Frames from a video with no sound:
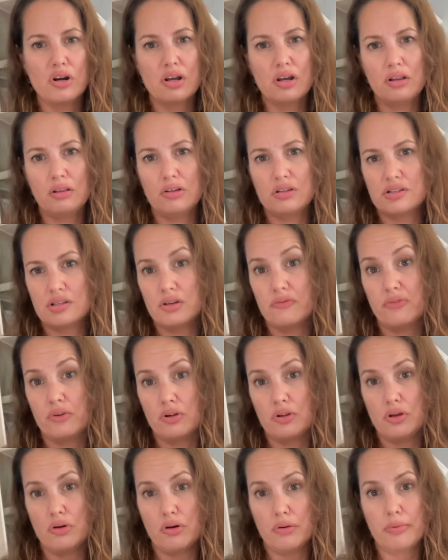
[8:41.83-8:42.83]
I list it for a
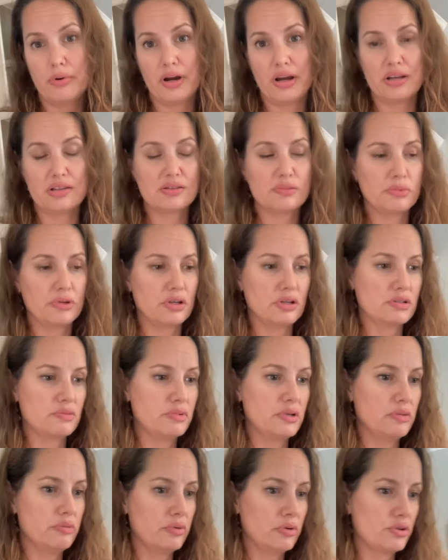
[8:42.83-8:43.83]
lower price because
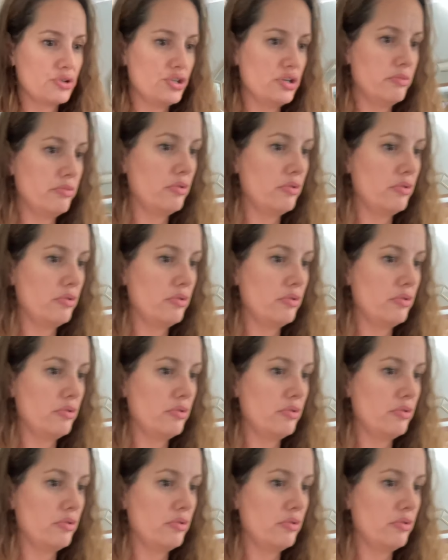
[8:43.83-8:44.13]
people are cheaper